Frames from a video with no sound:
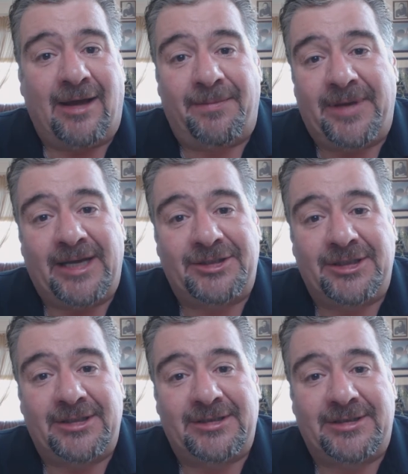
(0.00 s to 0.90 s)

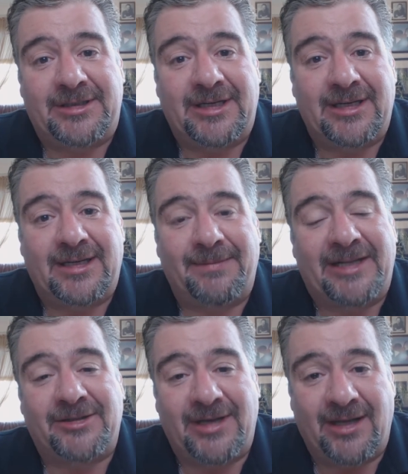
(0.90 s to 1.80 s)
outpatient
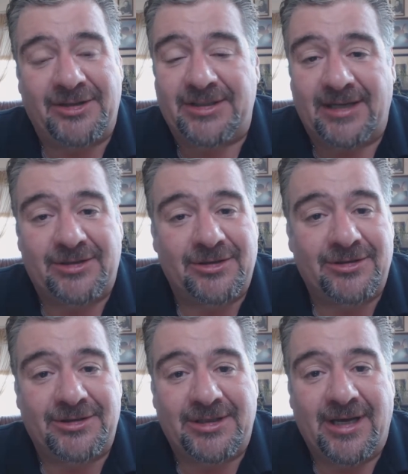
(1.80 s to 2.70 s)
mental health
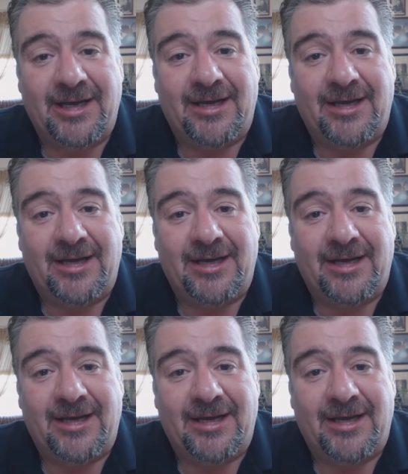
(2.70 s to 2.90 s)
centers,